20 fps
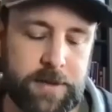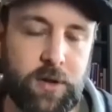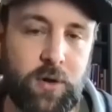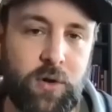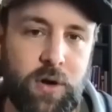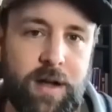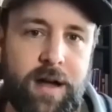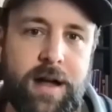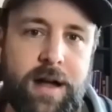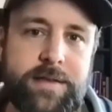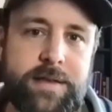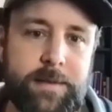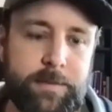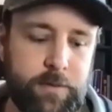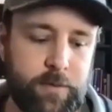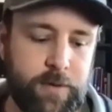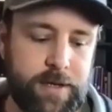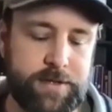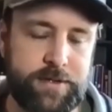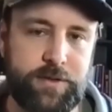whole concept
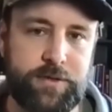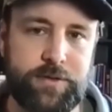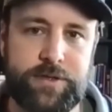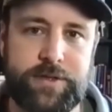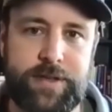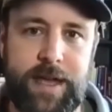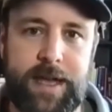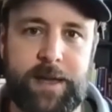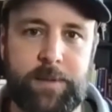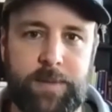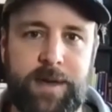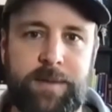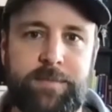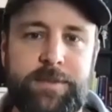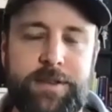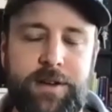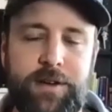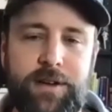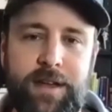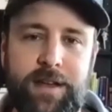was you stake meme
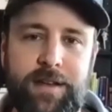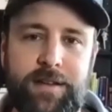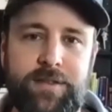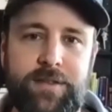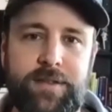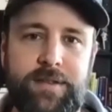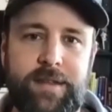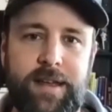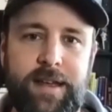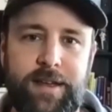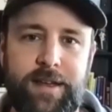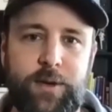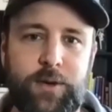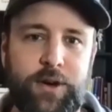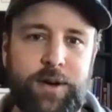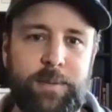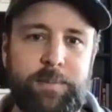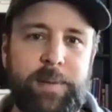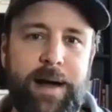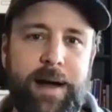tokens, you
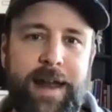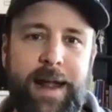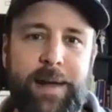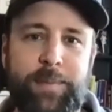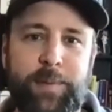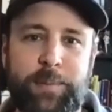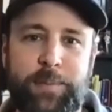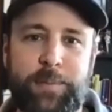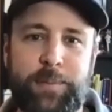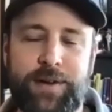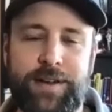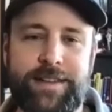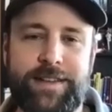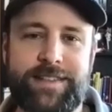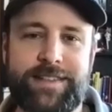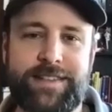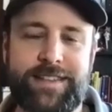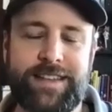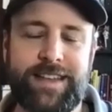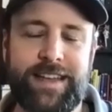earn pineapple
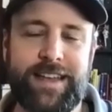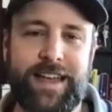points,